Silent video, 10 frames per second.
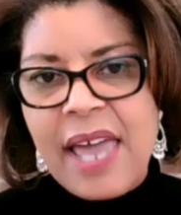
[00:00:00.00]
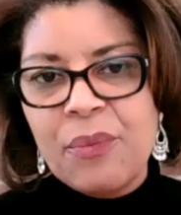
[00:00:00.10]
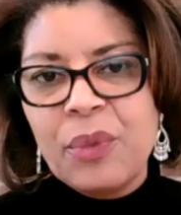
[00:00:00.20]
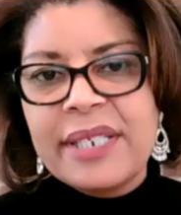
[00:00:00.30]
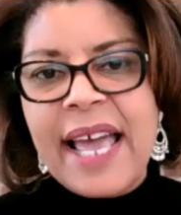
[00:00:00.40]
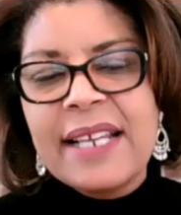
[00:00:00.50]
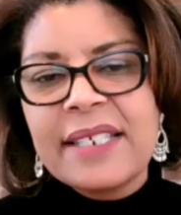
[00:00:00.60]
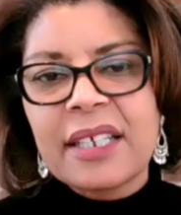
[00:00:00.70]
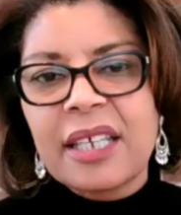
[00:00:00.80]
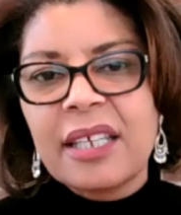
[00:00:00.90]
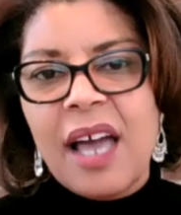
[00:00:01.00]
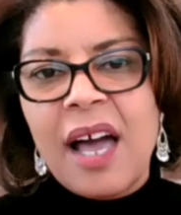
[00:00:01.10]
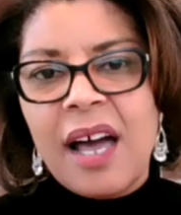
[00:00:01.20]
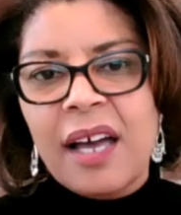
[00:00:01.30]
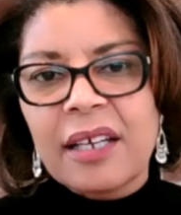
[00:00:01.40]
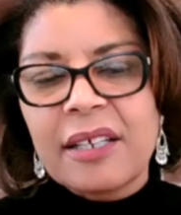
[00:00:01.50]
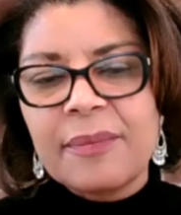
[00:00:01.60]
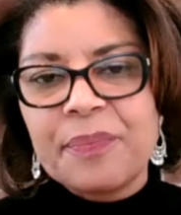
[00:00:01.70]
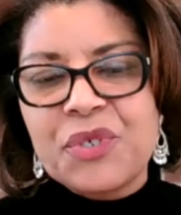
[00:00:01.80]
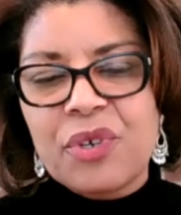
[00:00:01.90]
and we tend to
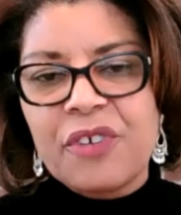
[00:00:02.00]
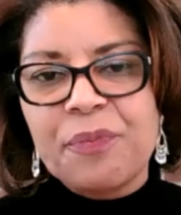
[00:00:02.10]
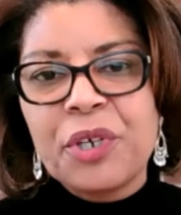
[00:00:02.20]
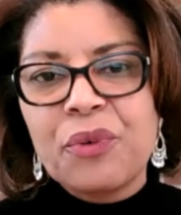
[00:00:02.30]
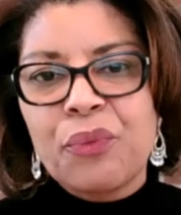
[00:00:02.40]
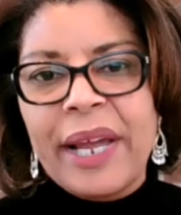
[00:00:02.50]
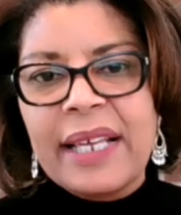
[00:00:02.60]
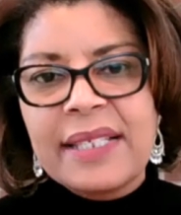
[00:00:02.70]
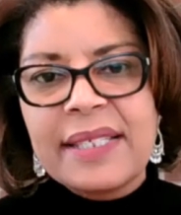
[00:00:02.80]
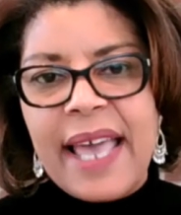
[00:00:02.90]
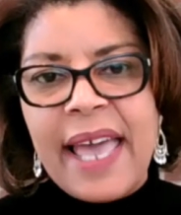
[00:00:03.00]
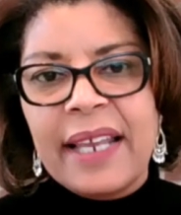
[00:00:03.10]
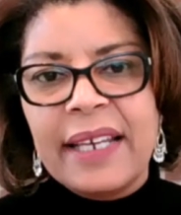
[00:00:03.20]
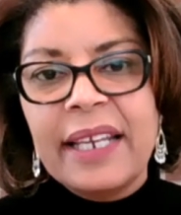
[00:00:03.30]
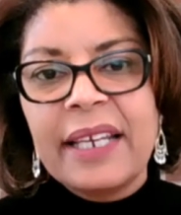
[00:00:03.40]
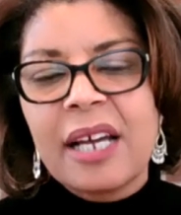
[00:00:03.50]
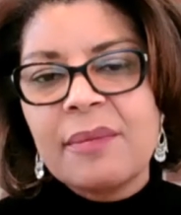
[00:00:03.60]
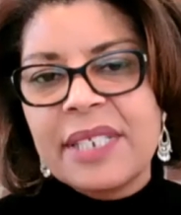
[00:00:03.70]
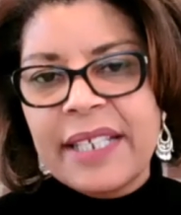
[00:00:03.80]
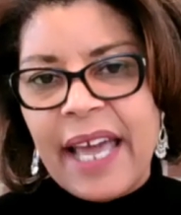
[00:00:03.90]
sort of put race and
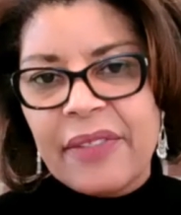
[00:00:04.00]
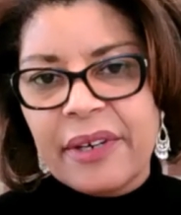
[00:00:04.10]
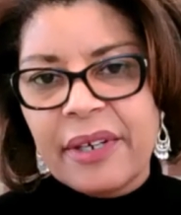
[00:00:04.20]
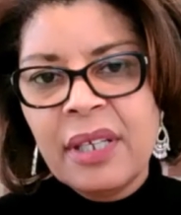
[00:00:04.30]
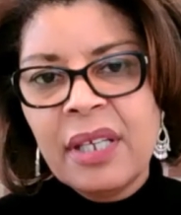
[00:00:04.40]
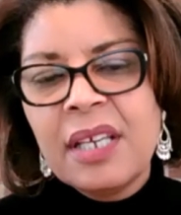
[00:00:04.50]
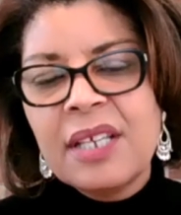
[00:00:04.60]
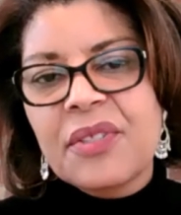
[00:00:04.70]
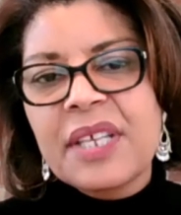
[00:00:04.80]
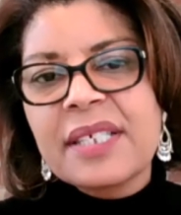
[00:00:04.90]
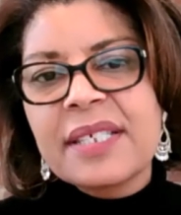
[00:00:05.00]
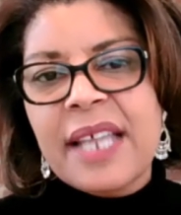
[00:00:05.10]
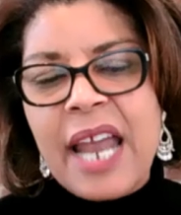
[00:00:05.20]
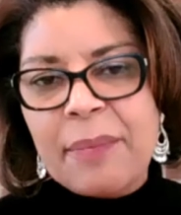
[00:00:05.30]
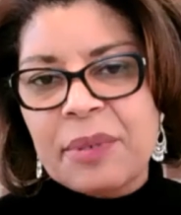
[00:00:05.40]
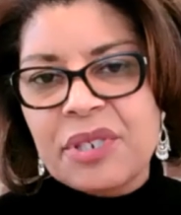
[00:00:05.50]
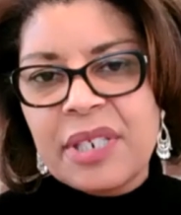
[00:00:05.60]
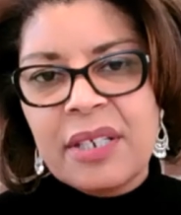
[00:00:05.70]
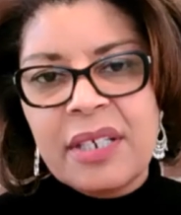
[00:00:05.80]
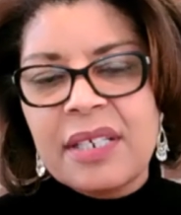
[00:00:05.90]
income together. So this is an
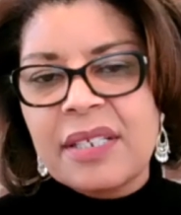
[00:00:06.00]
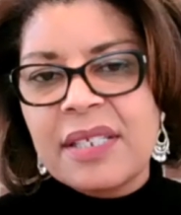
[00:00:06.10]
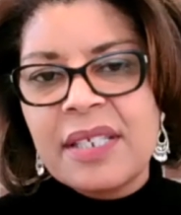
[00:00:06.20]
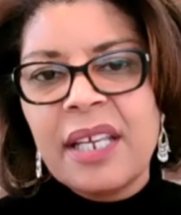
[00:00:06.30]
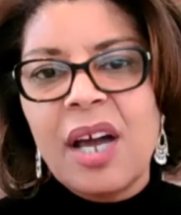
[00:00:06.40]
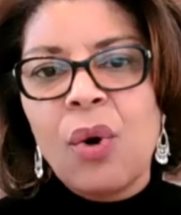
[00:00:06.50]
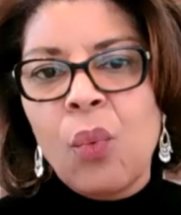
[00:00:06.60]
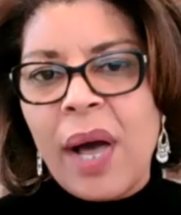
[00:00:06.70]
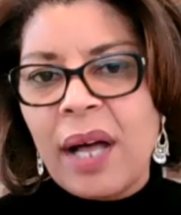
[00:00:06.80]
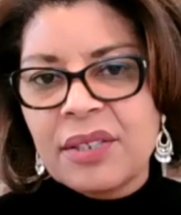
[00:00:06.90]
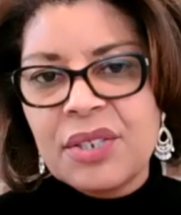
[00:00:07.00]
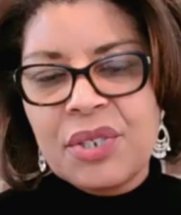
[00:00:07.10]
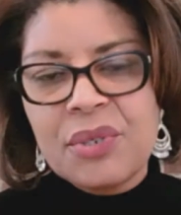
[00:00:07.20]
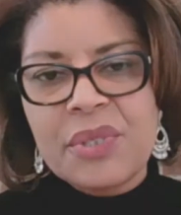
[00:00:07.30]
opportunity to see a well-to-do,